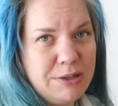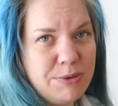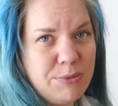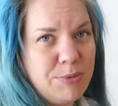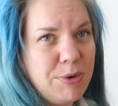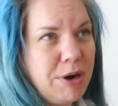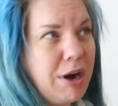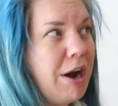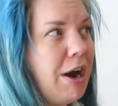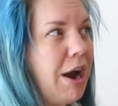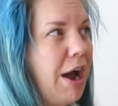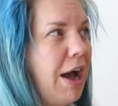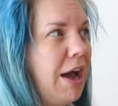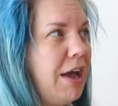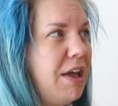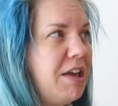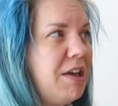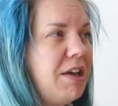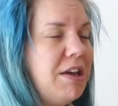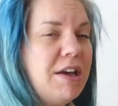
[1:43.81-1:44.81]
where
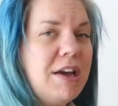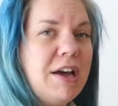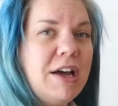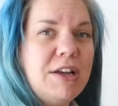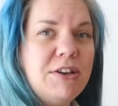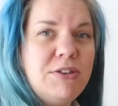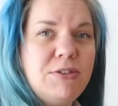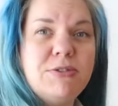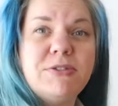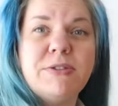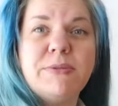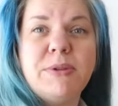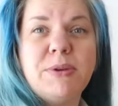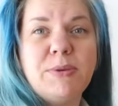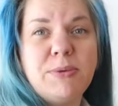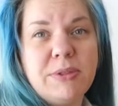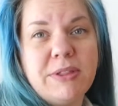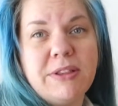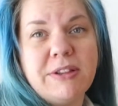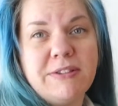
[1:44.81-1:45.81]
I do something
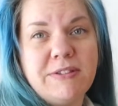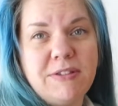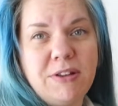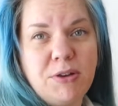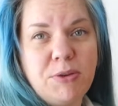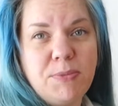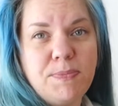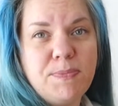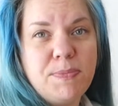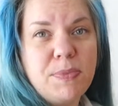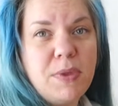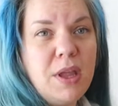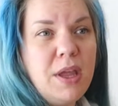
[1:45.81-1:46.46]
with this loom,